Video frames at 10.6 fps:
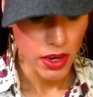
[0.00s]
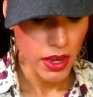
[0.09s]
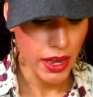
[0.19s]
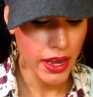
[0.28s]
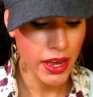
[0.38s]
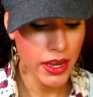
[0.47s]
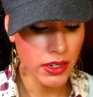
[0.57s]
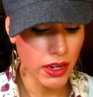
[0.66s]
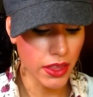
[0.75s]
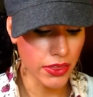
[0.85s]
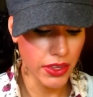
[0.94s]

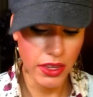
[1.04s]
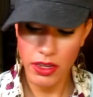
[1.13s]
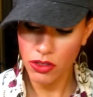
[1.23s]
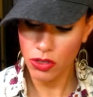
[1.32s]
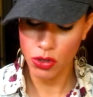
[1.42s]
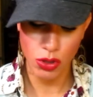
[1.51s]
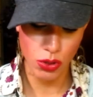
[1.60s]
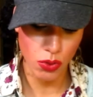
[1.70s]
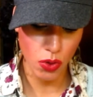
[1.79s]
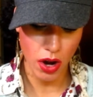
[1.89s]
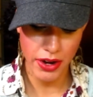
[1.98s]
And these two
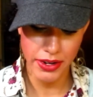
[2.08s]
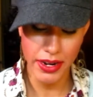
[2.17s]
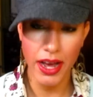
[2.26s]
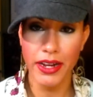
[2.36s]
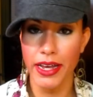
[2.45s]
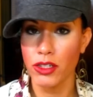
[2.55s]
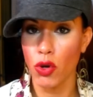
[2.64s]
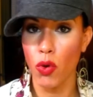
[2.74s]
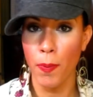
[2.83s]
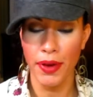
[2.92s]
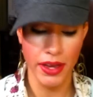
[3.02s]
are not as
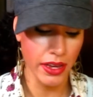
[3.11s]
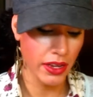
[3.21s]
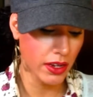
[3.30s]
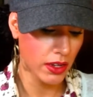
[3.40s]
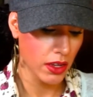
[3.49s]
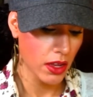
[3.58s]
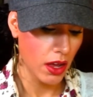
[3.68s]
opaque,